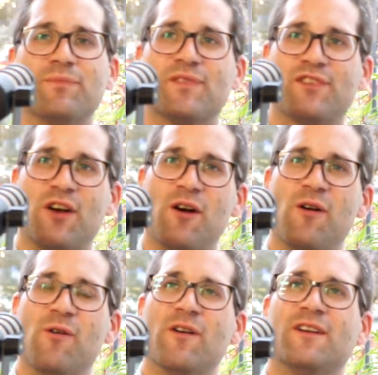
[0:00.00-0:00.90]

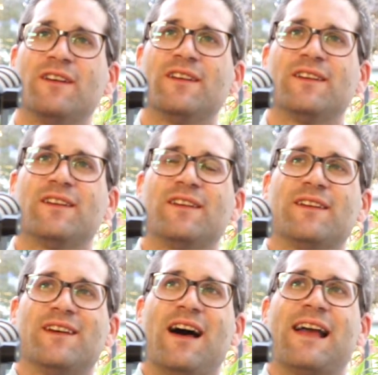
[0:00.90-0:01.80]
So
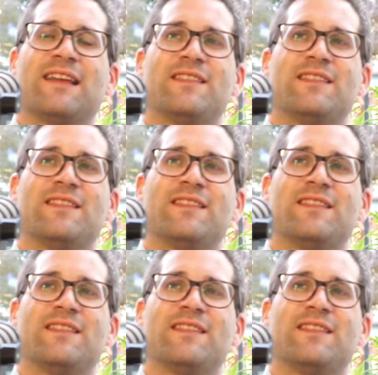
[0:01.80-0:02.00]
I can